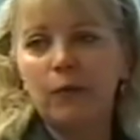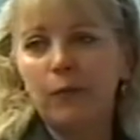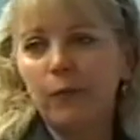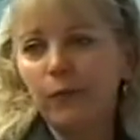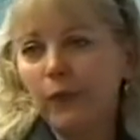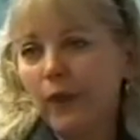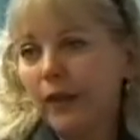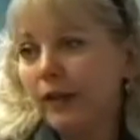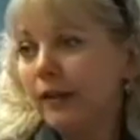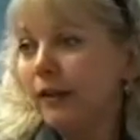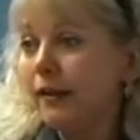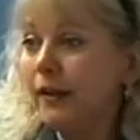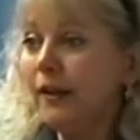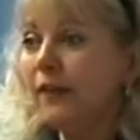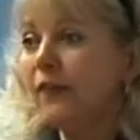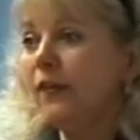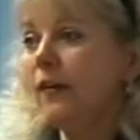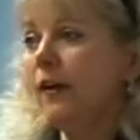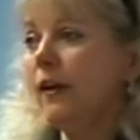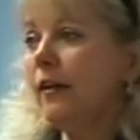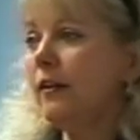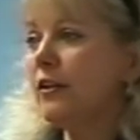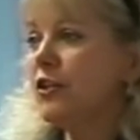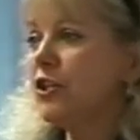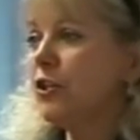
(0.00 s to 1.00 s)
in
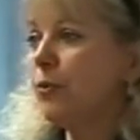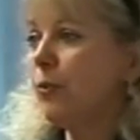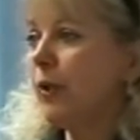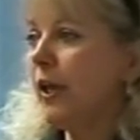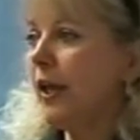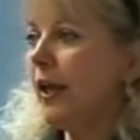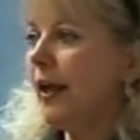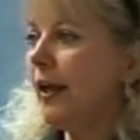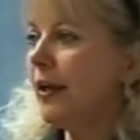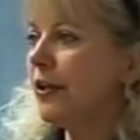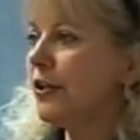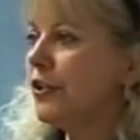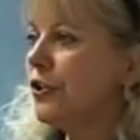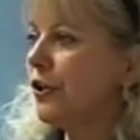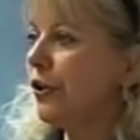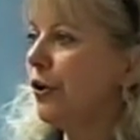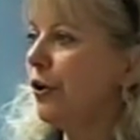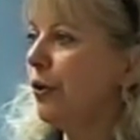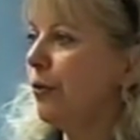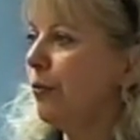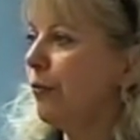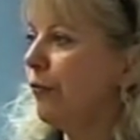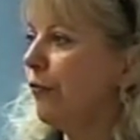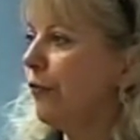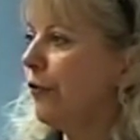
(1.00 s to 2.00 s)
kinesiology, we had a
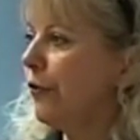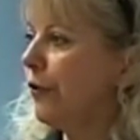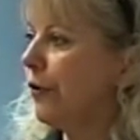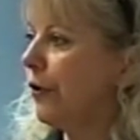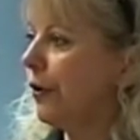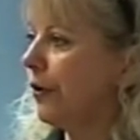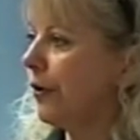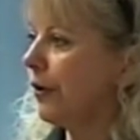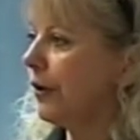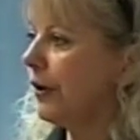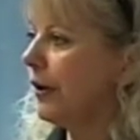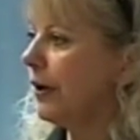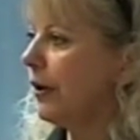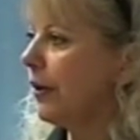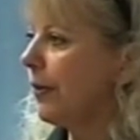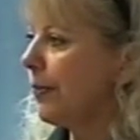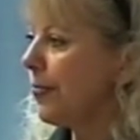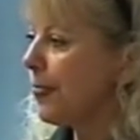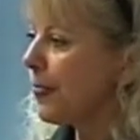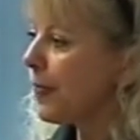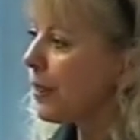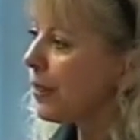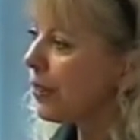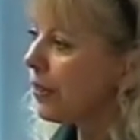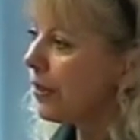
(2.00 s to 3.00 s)
term for
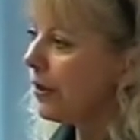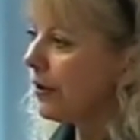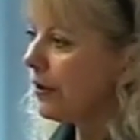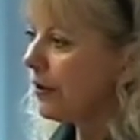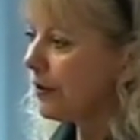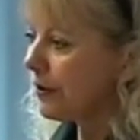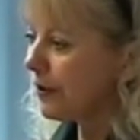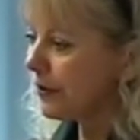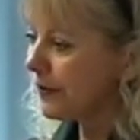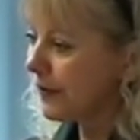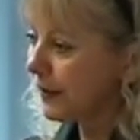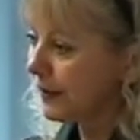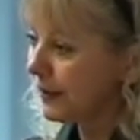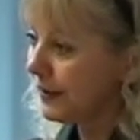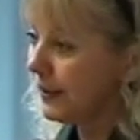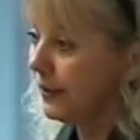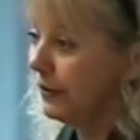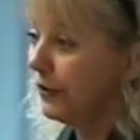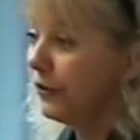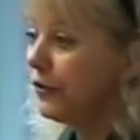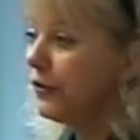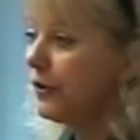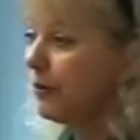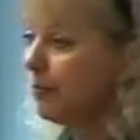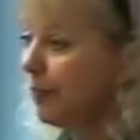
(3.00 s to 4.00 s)
the
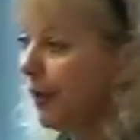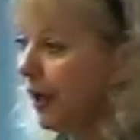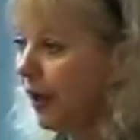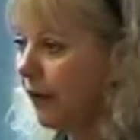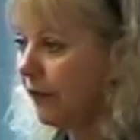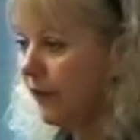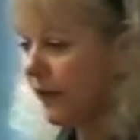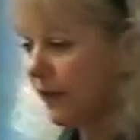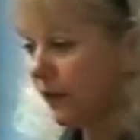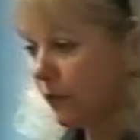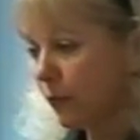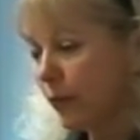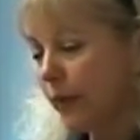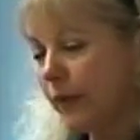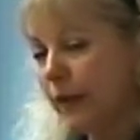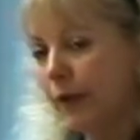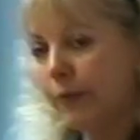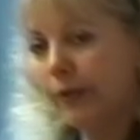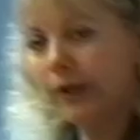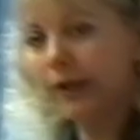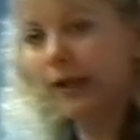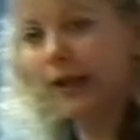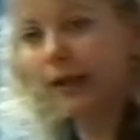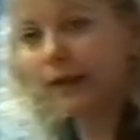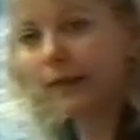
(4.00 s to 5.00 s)
tilted pelvis, the one that
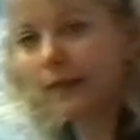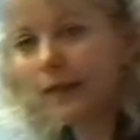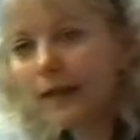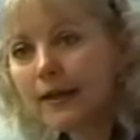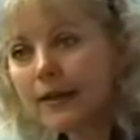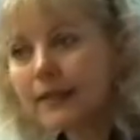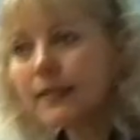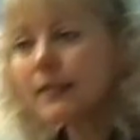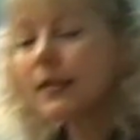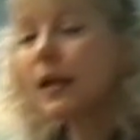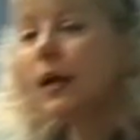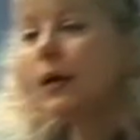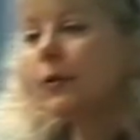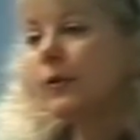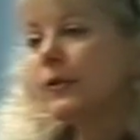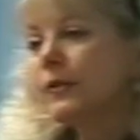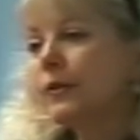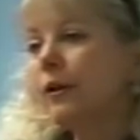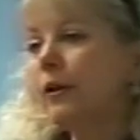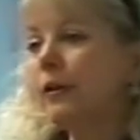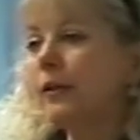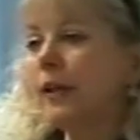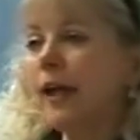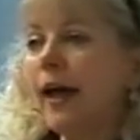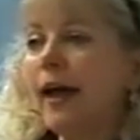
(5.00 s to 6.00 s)
went like this, was
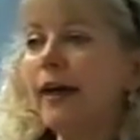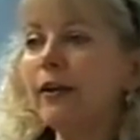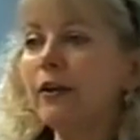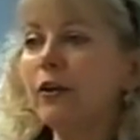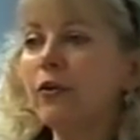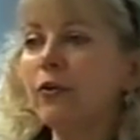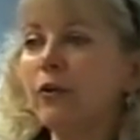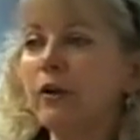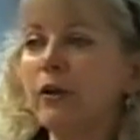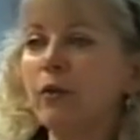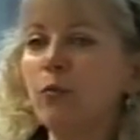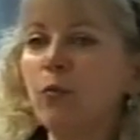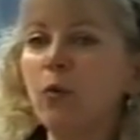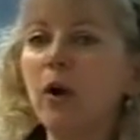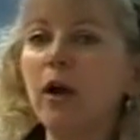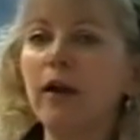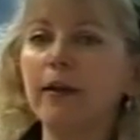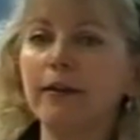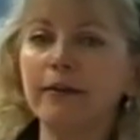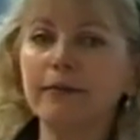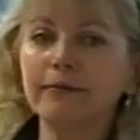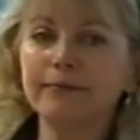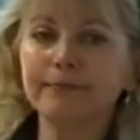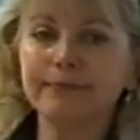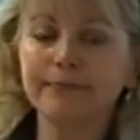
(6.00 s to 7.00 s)
called category
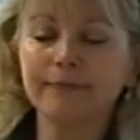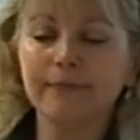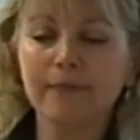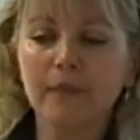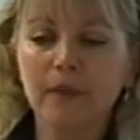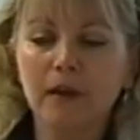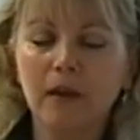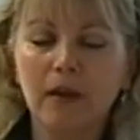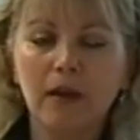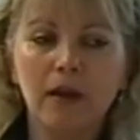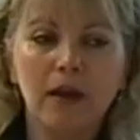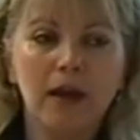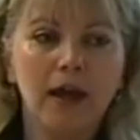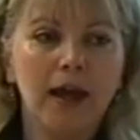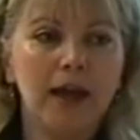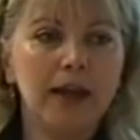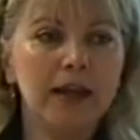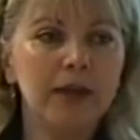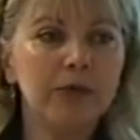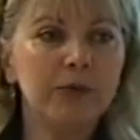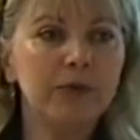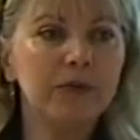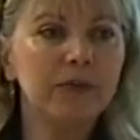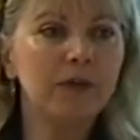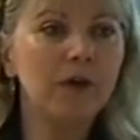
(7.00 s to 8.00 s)
one, and
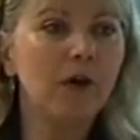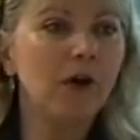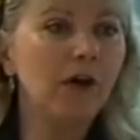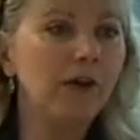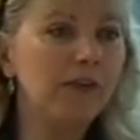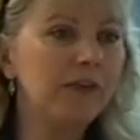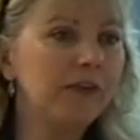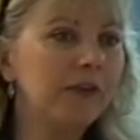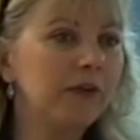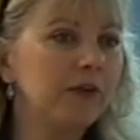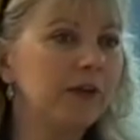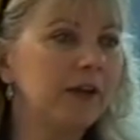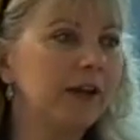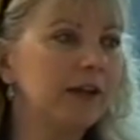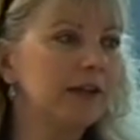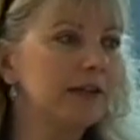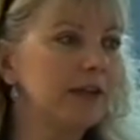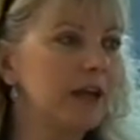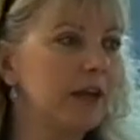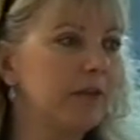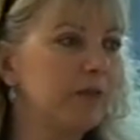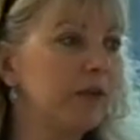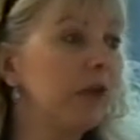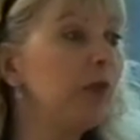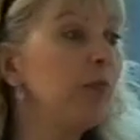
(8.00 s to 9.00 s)
it was also
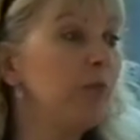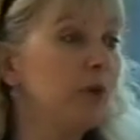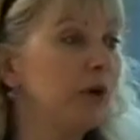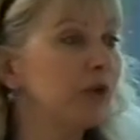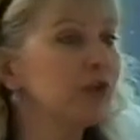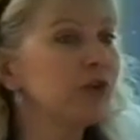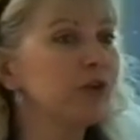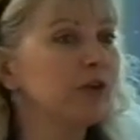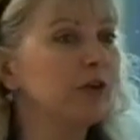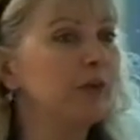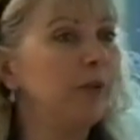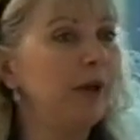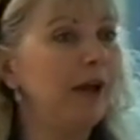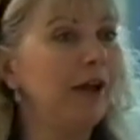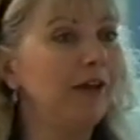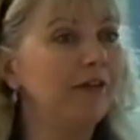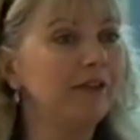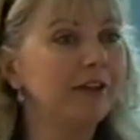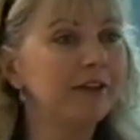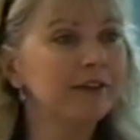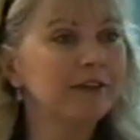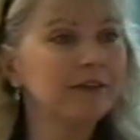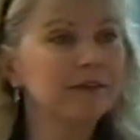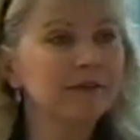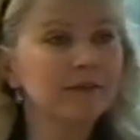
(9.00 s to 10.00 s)
nicknamed emotional
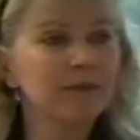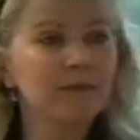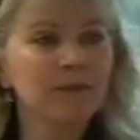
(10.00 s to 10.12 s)
pelvis.